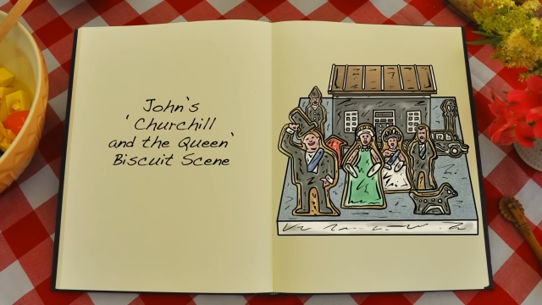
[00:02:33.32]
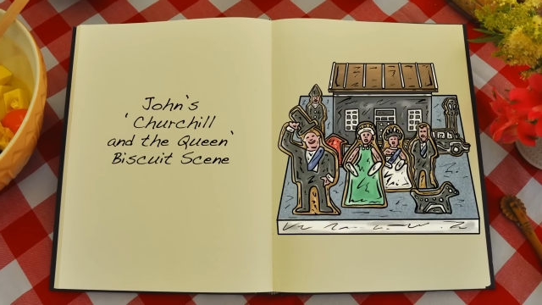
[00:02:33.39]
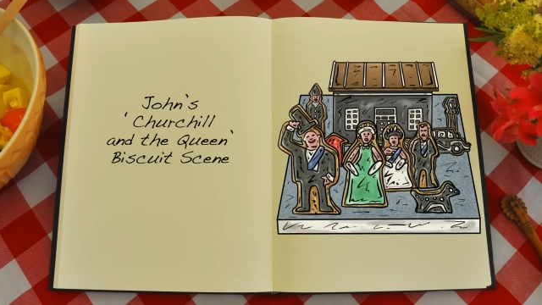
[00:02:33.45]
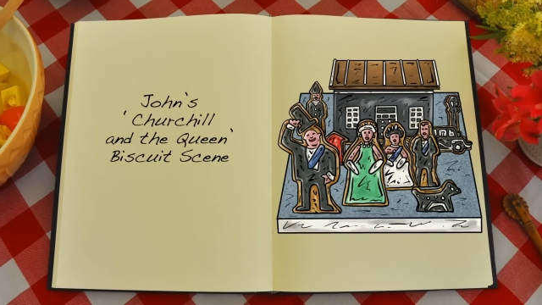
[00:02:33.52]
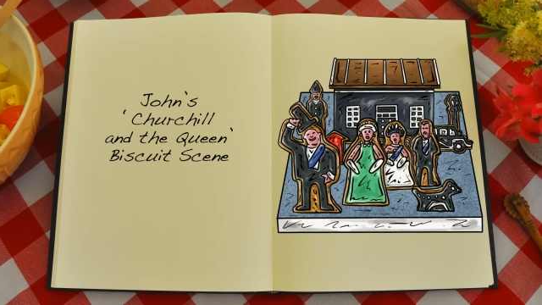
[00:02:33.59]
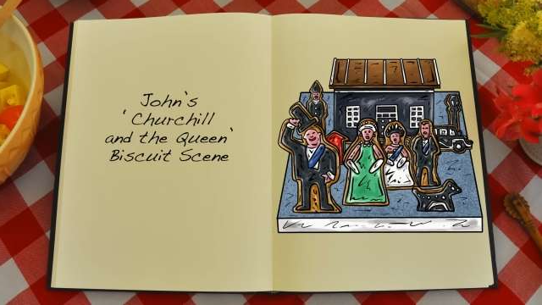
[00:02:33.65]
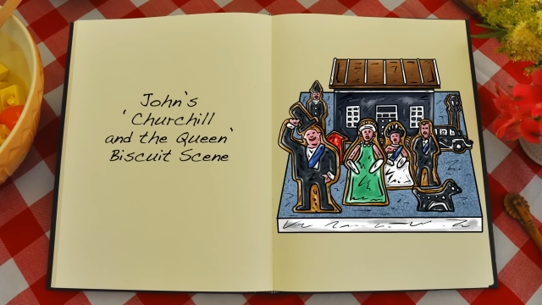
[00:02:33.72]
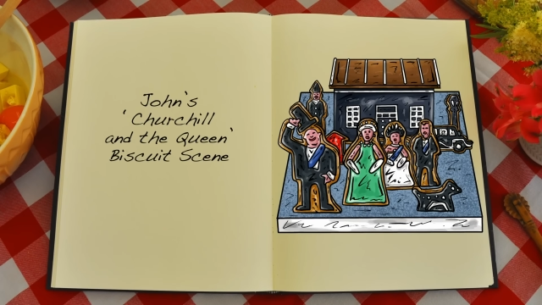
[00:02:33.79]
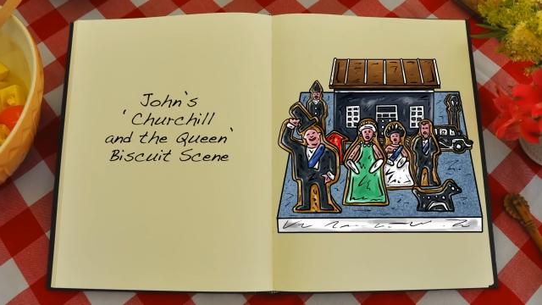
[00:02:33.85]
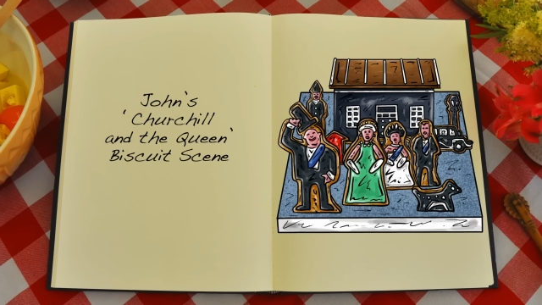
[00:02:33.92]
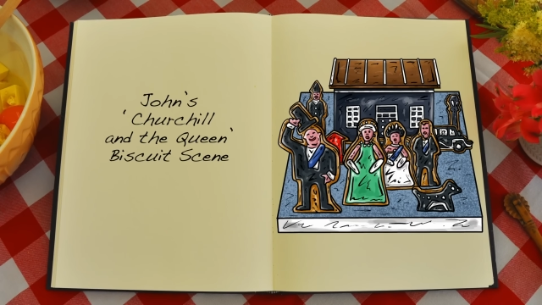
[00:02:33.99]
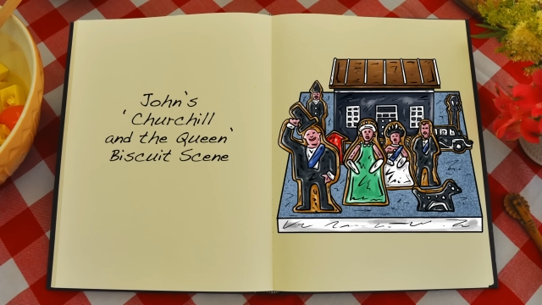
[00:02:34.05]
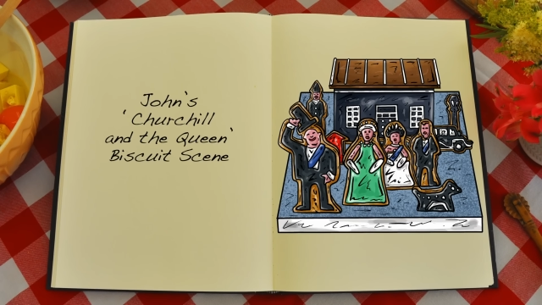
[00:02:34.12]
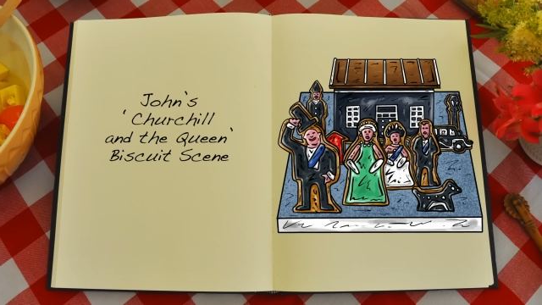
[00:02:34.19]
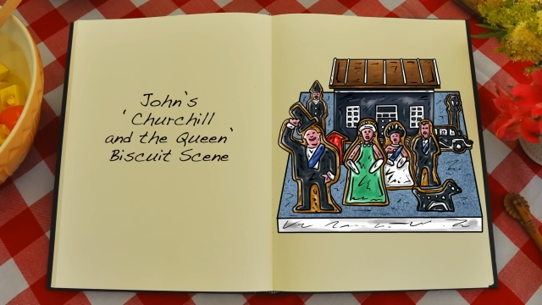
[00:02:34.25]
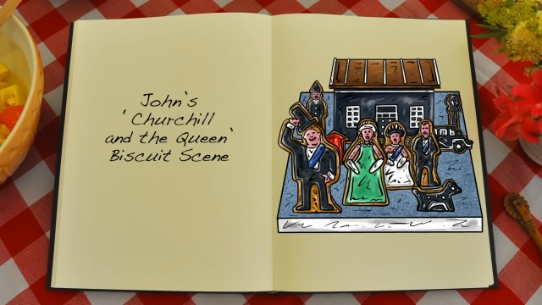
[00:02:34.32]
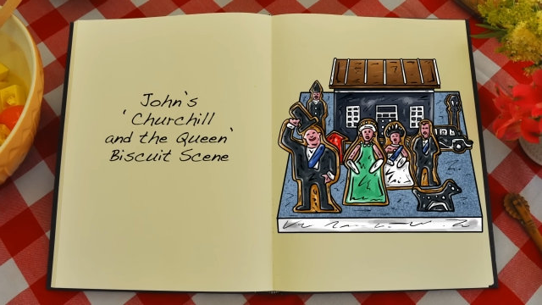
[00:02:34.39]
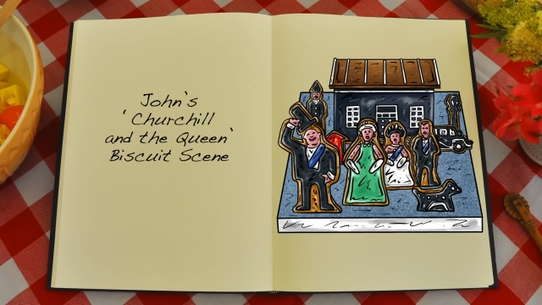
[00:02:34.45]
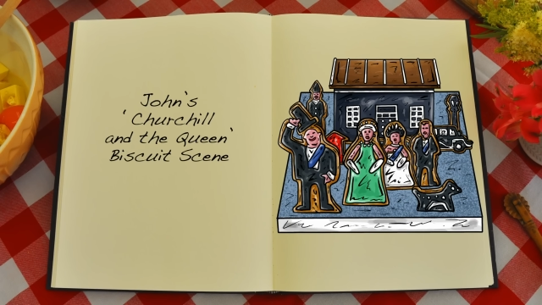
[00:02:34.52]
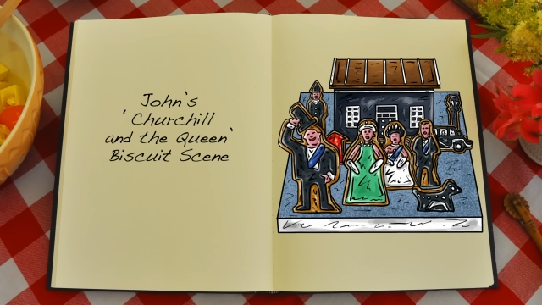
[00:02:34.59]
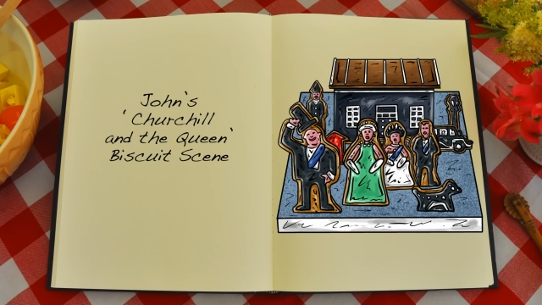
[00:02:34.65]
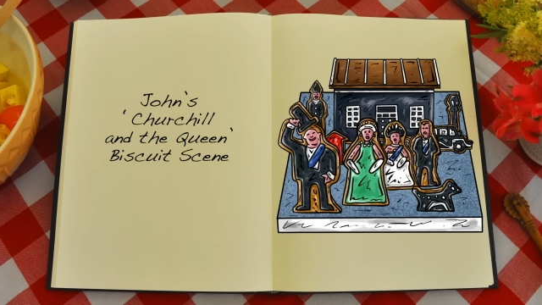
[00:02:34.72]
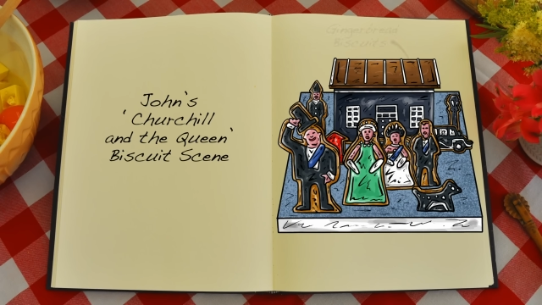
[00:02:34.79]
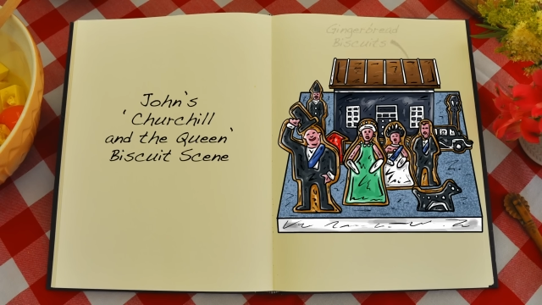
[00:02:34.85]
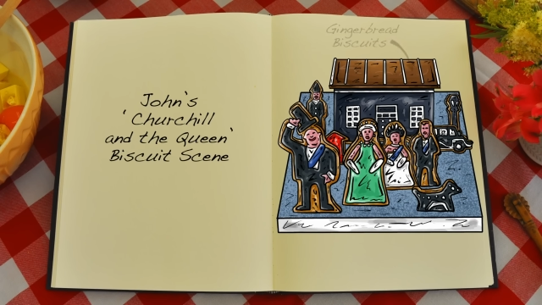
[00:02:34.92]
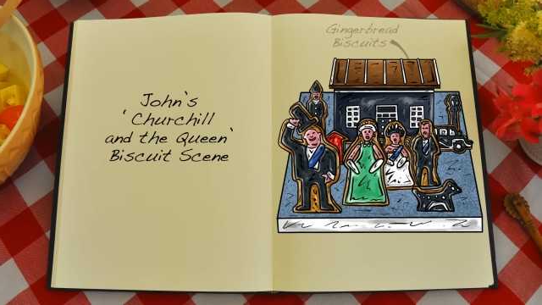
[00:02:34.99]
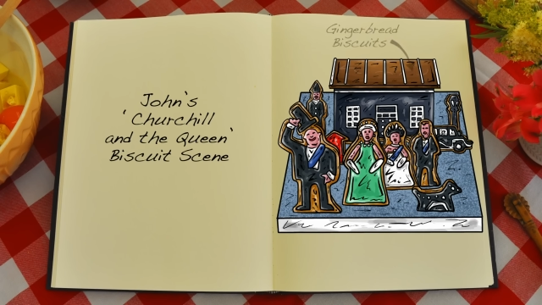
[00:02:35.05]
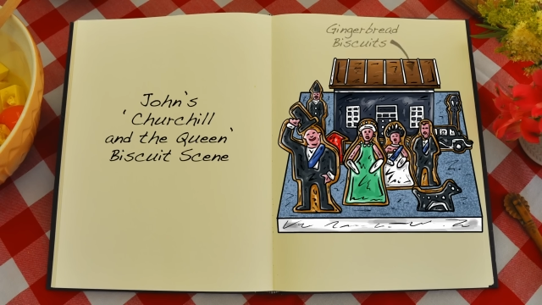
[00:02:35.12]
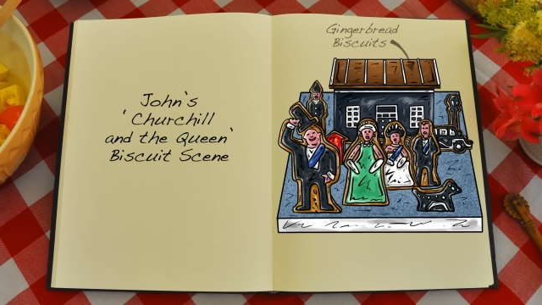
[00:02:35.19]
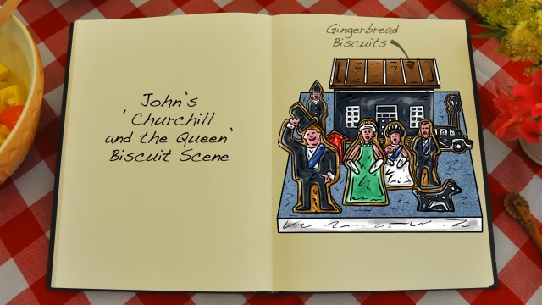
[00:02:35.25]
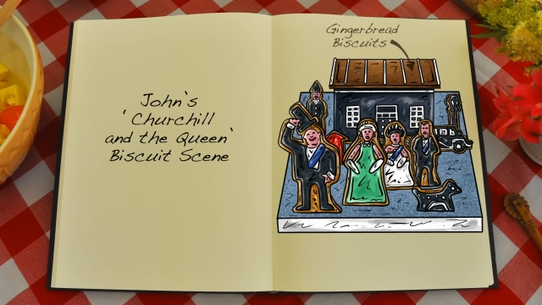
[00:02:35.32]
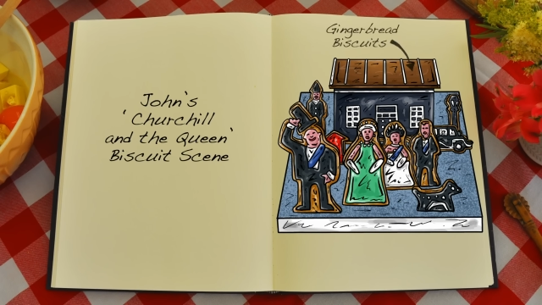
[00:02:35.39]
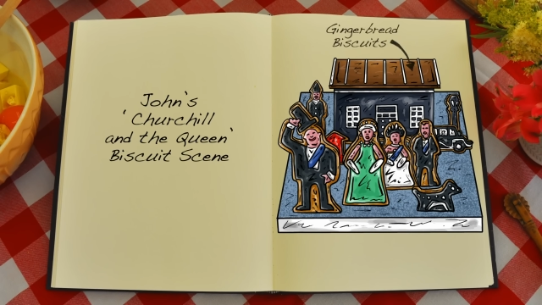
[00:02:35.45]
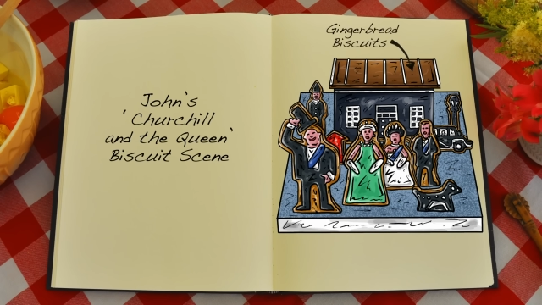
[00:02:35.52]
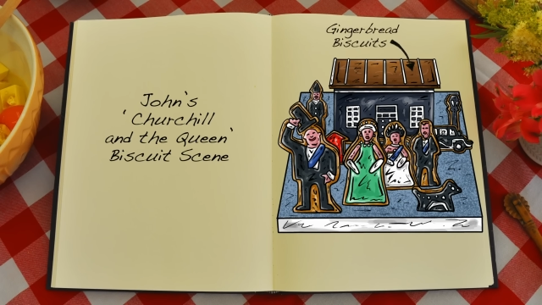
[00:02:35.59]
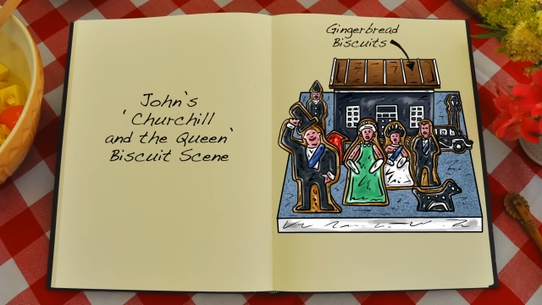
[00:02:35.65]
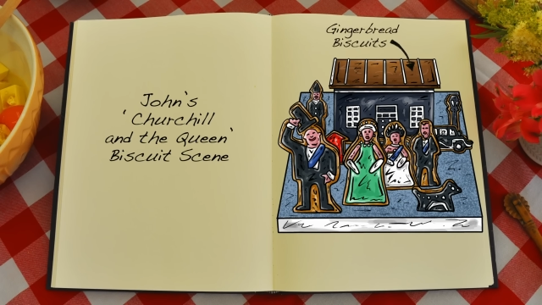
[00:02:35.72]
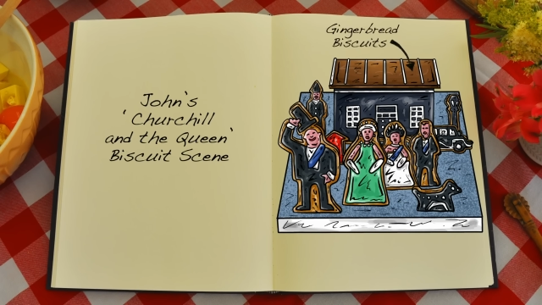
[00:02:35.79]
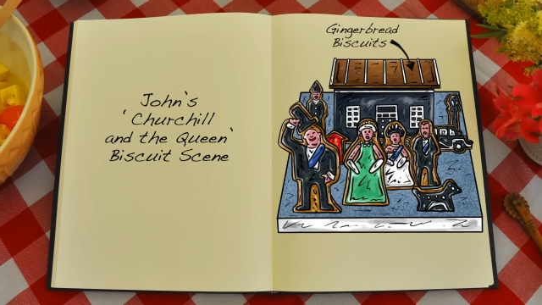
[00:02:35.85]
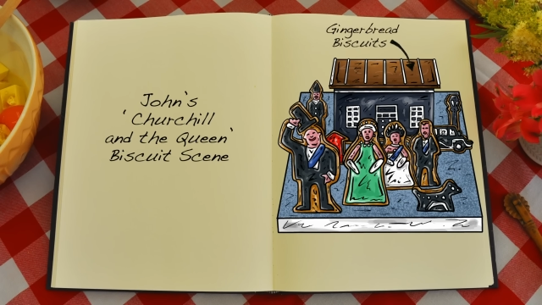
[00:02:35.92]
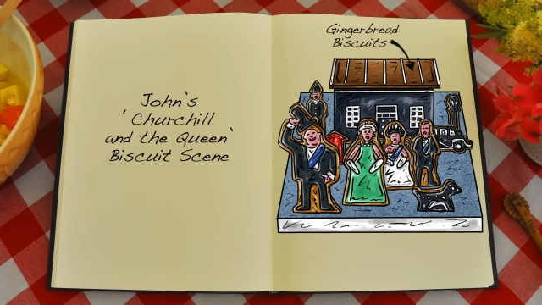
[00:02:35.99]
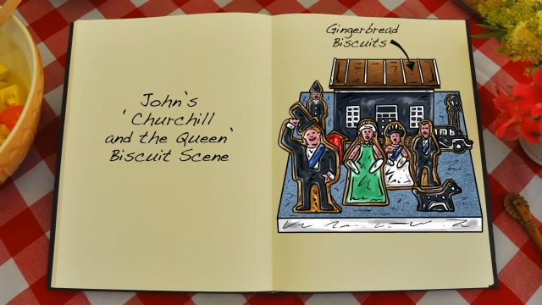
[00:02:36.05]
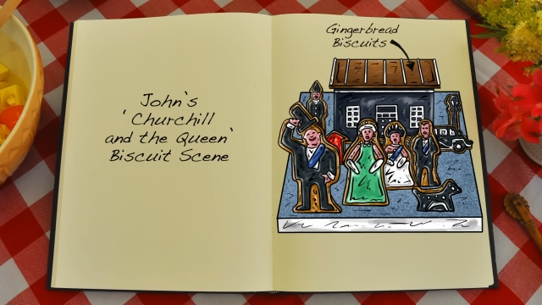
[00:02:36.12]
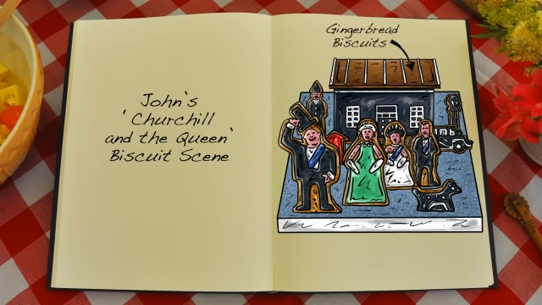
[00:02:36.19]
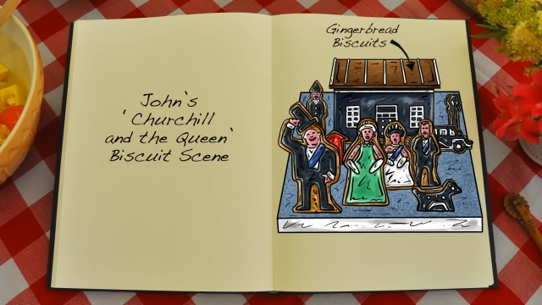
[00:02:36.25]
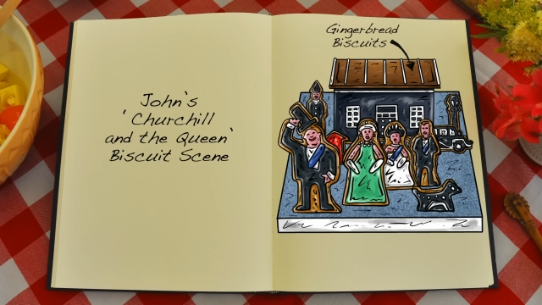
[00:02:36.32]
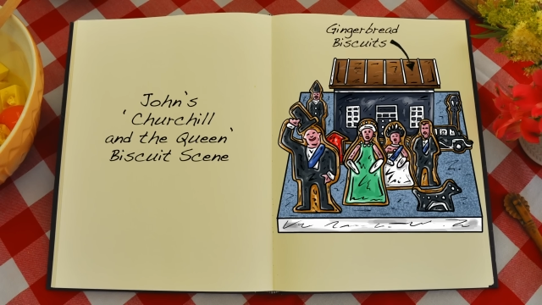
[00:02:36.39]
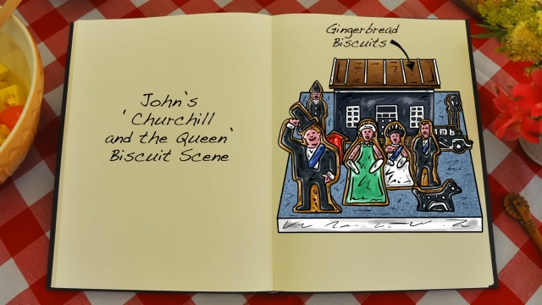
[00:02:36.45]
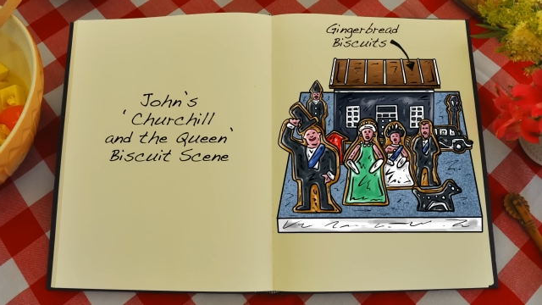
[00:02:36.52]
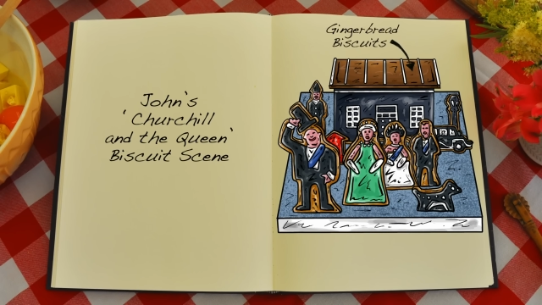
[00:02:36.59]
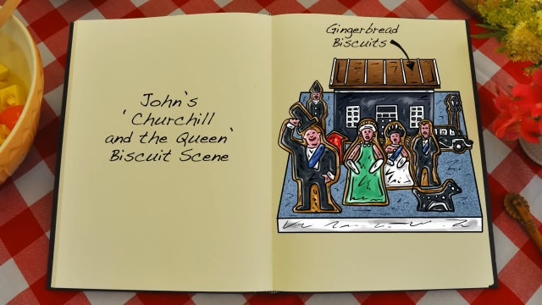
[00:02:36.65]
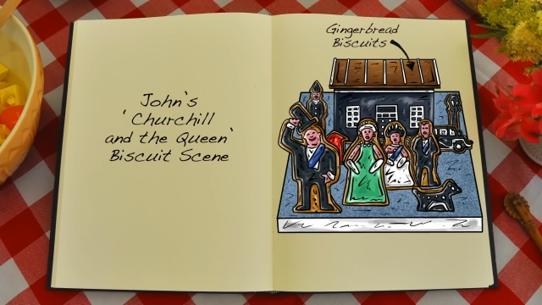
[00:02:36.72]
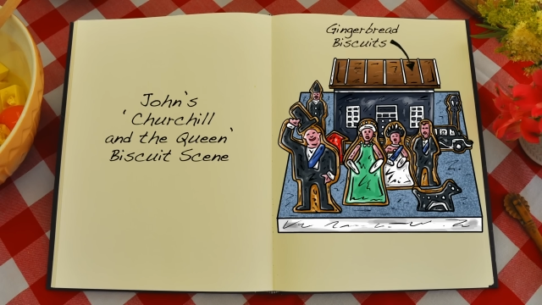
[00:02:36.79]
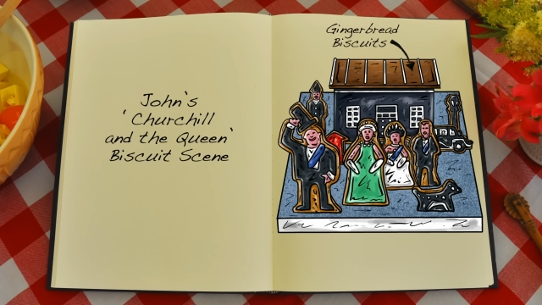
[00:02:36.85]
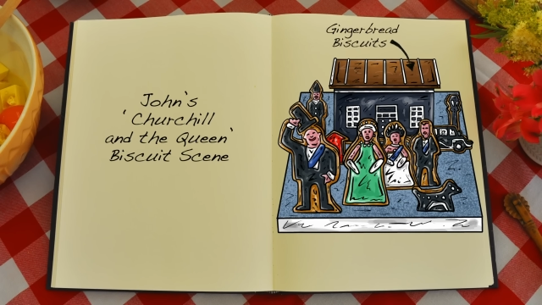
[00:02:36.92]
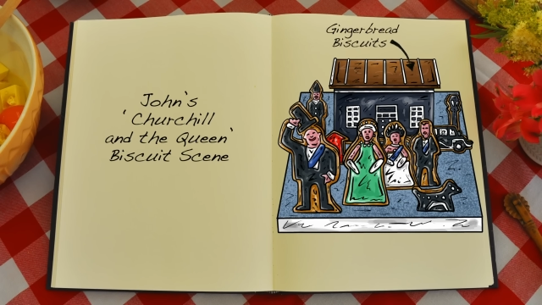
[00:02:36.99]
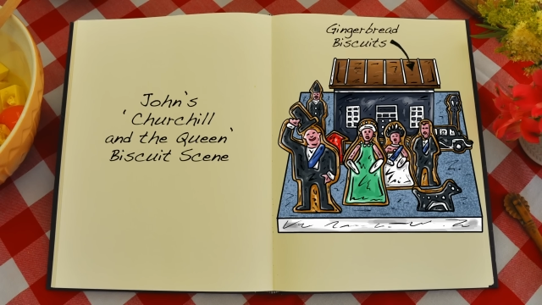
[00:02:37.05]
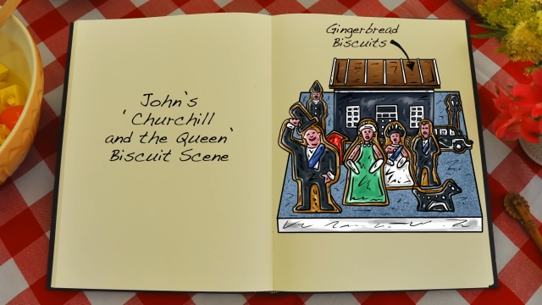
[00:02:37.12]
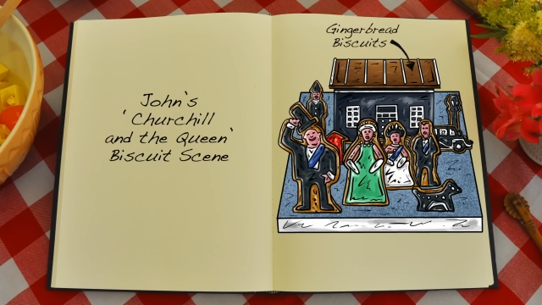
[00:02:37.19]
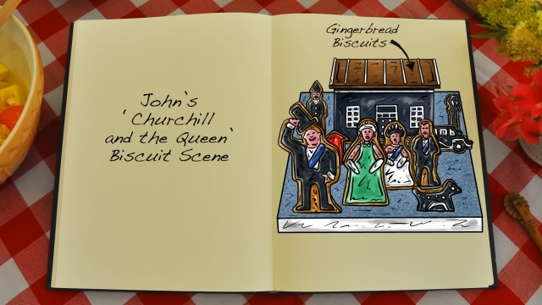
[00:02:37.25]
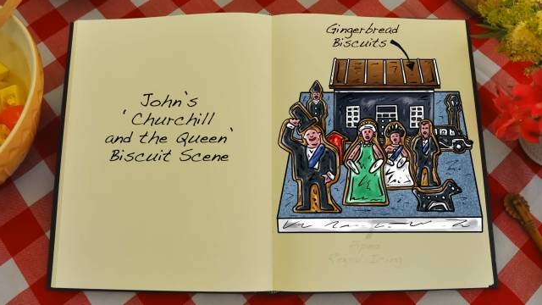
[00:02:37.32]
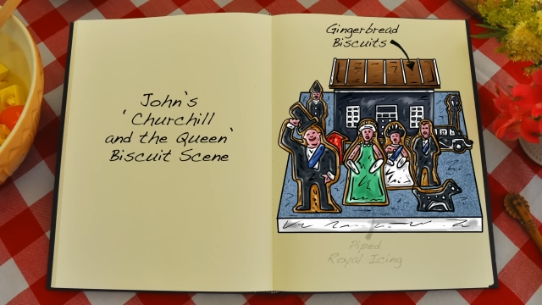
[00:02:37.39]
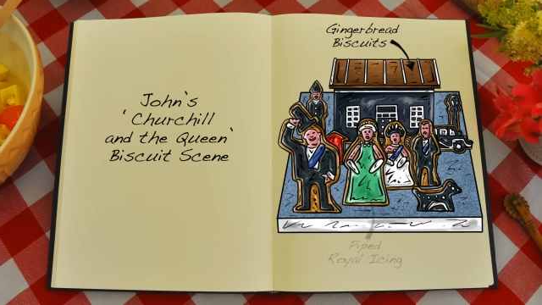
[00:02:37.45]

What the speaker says: Nobody's mouth can be seen.